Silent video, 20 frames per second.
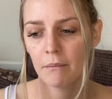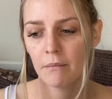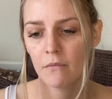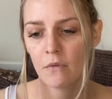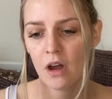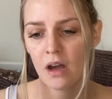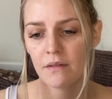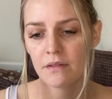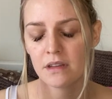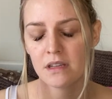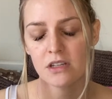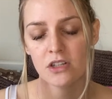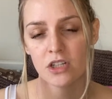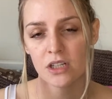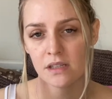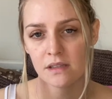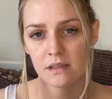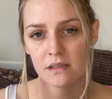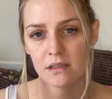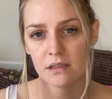rather than
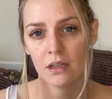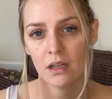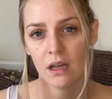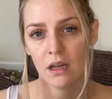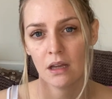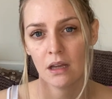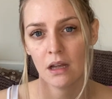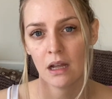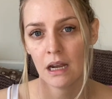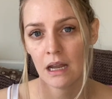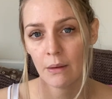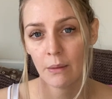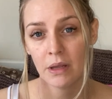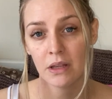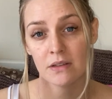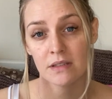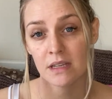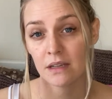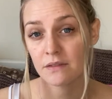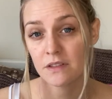just allowing
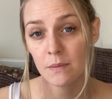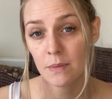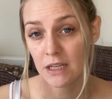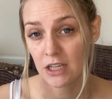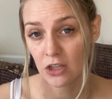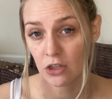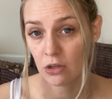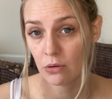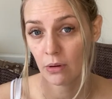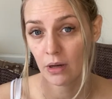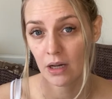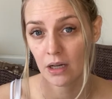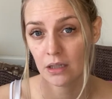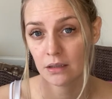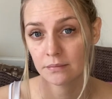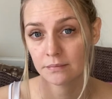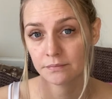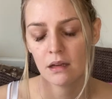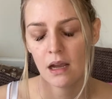yourself to be who you are?